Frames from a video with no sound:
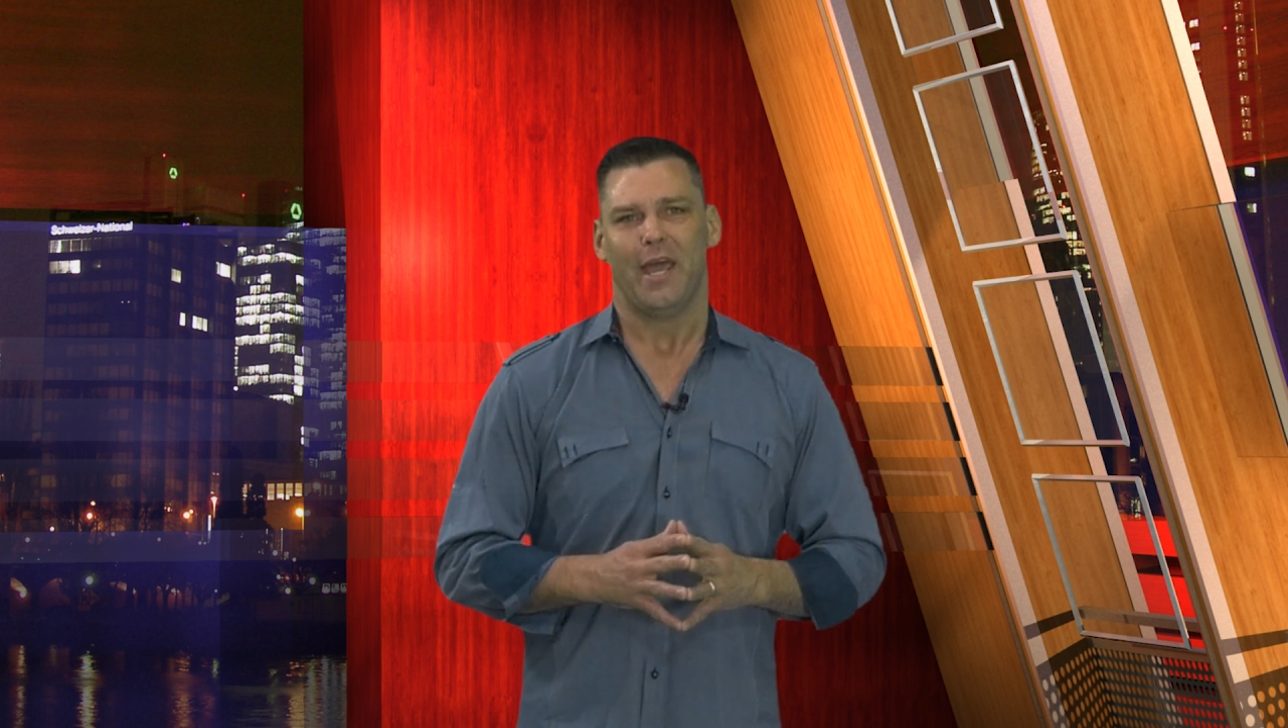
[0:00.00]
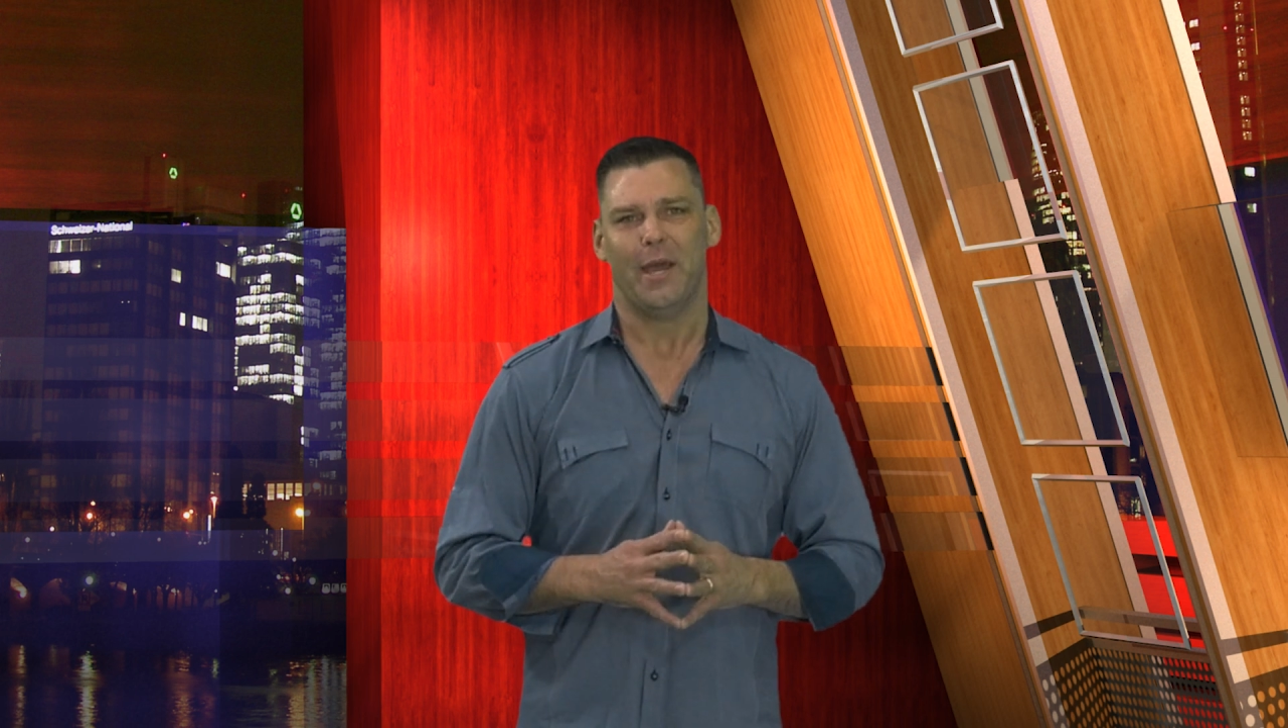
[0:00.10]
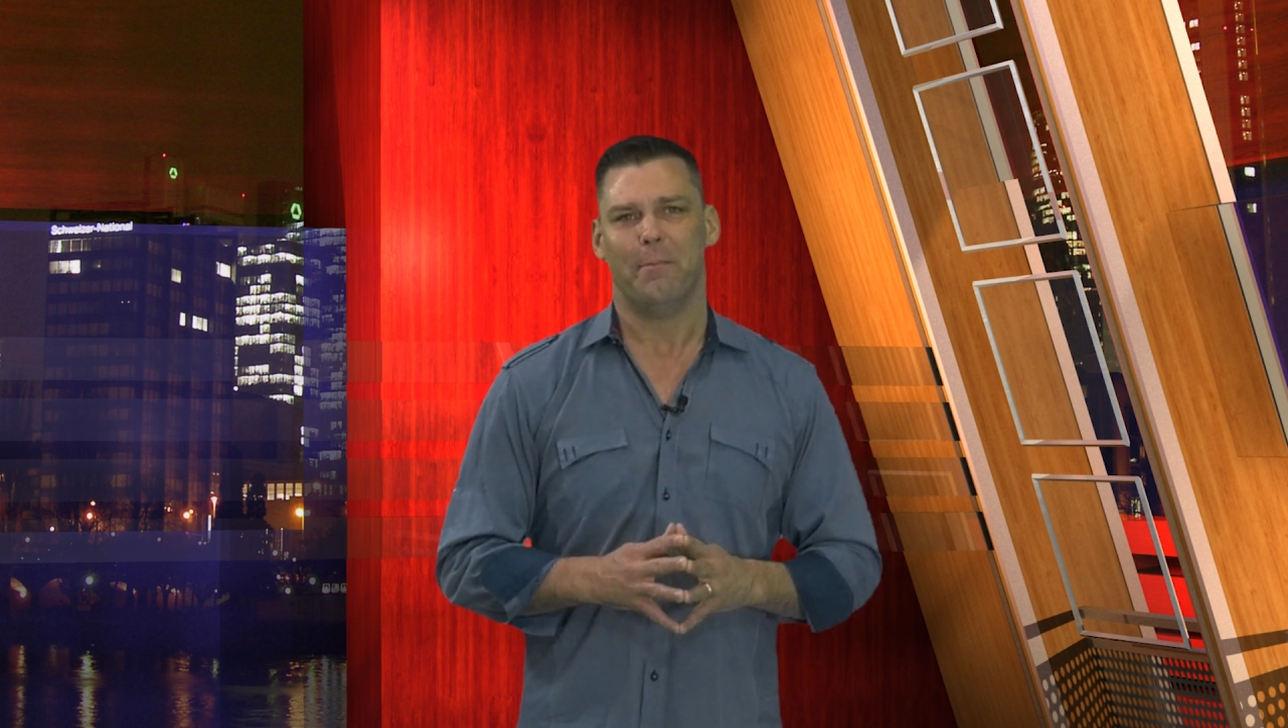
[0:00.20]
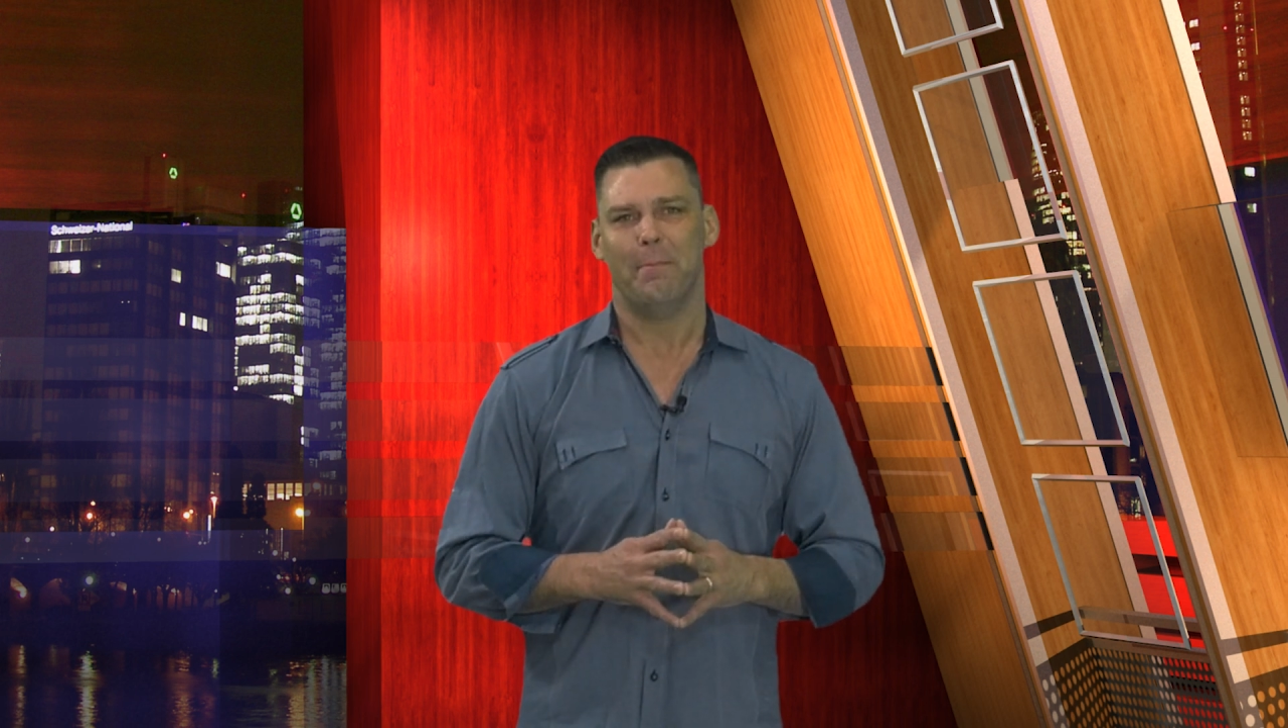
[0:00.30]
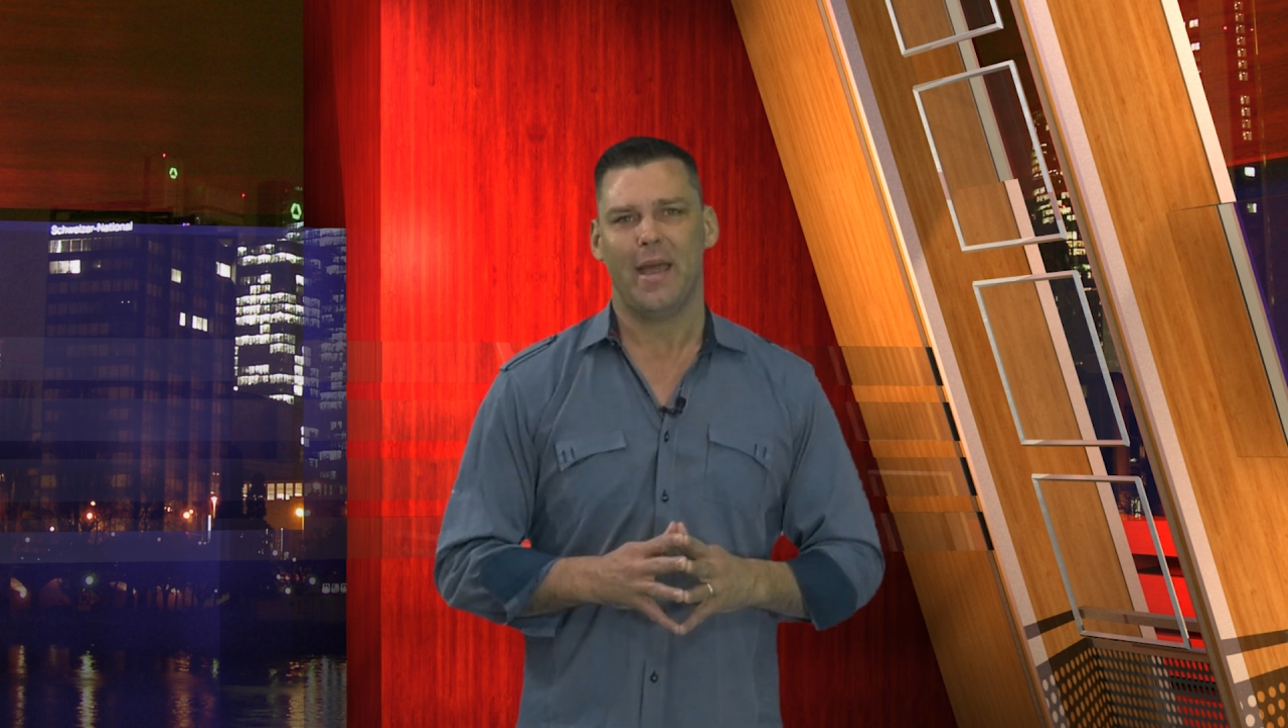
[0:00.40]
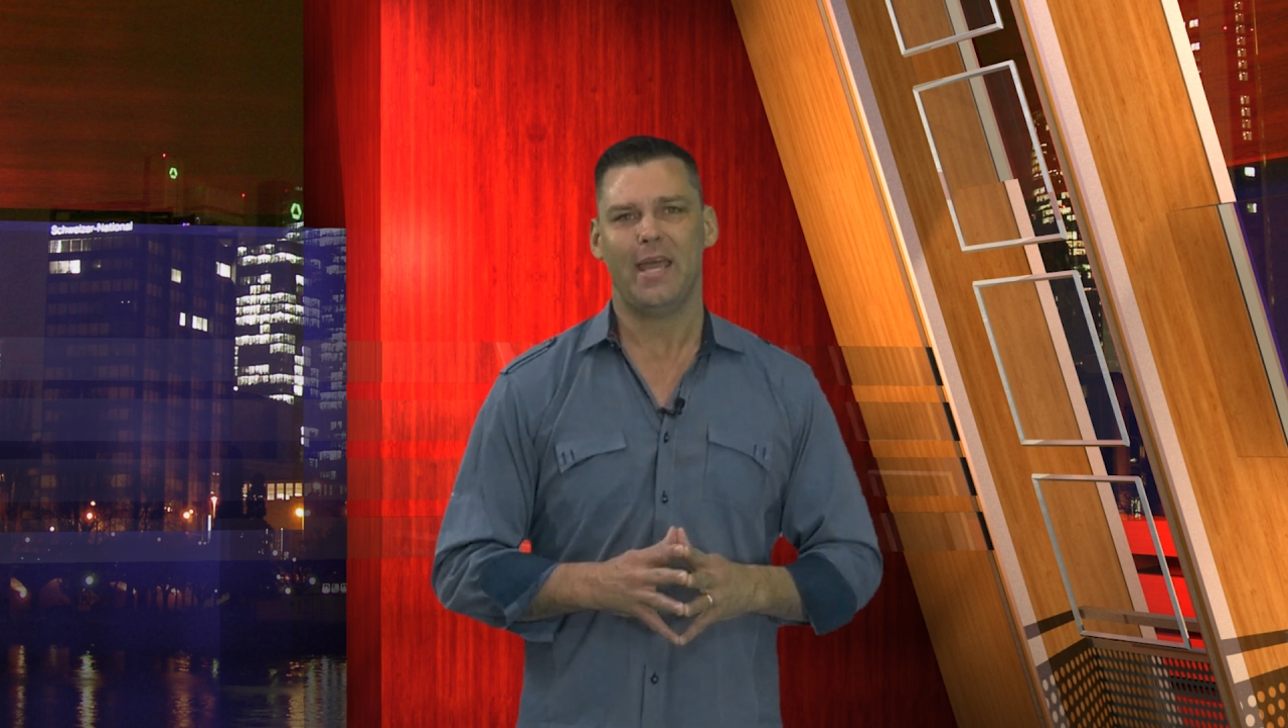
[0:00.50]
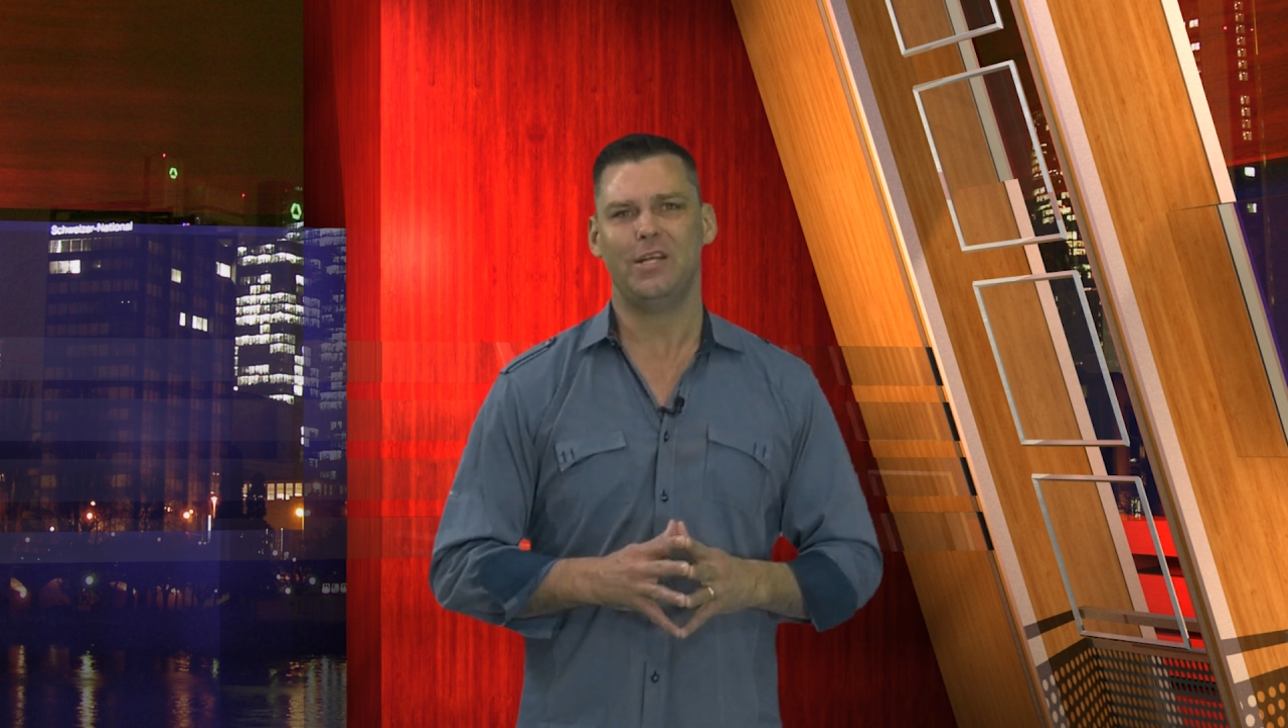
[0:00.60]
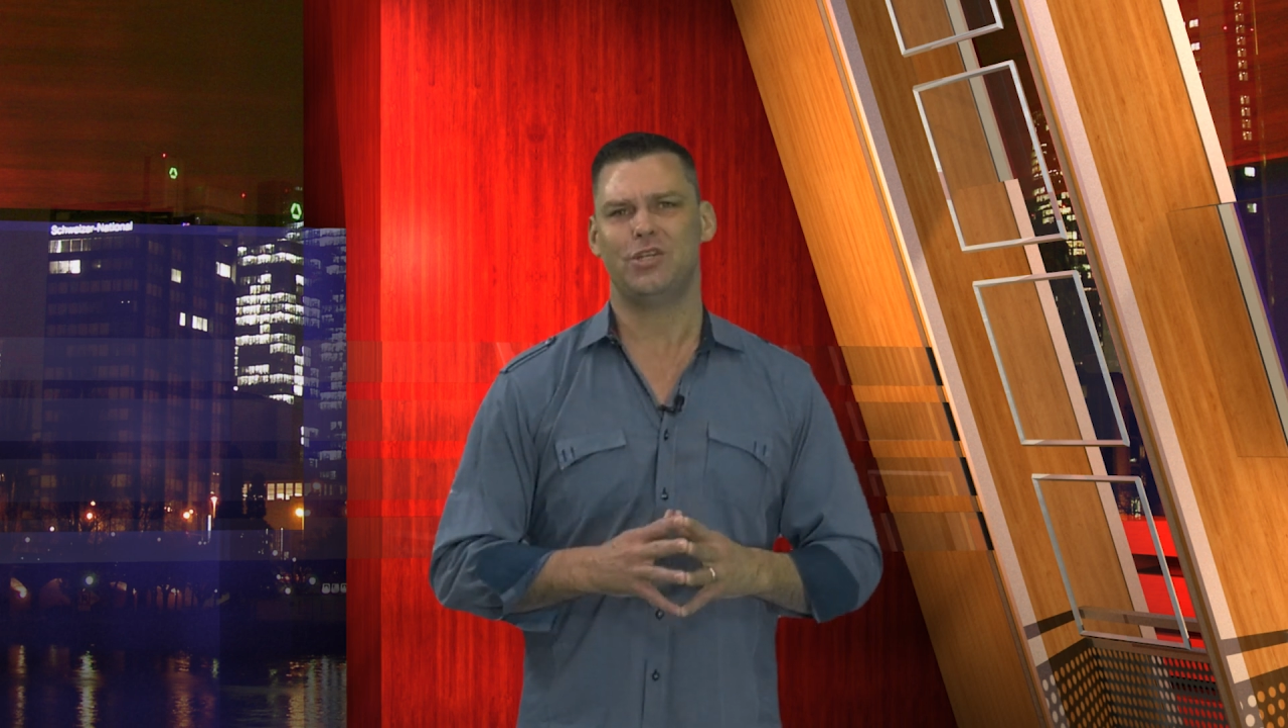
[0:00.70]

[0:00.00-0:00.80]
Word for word: It may